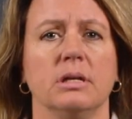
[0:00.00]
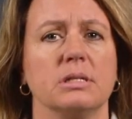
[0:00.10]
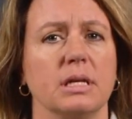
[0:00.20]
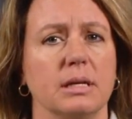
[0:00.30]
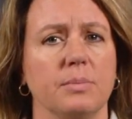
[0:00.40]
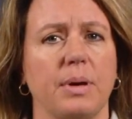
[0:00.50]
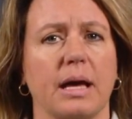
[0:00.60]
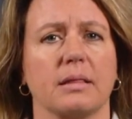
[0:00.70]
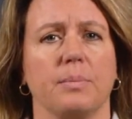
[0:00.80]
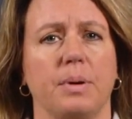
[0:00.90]
to
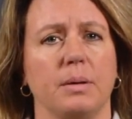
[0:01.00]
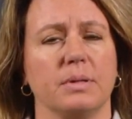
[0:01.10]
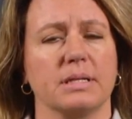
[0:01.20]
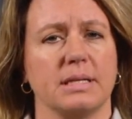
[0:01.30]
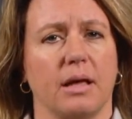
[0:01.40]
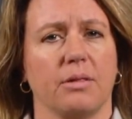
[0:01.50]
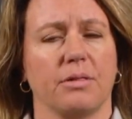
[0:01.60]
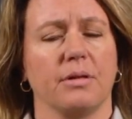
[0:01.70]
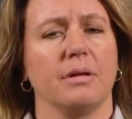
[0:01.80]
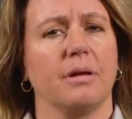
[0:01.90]
impact the public's
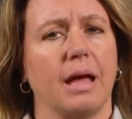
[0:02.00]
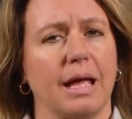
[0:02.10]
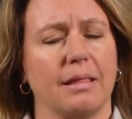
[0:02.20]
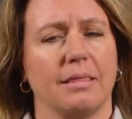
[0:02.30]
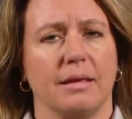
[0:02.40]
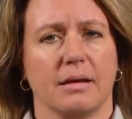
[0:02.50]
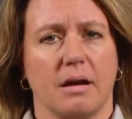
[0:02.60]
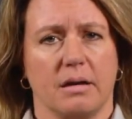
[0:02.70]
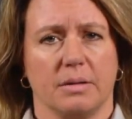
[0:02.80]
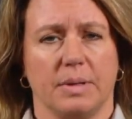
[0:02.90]
health and the
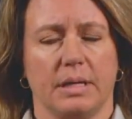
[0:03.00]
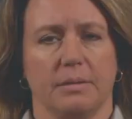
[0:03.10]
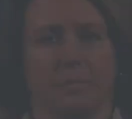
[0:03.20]
economy.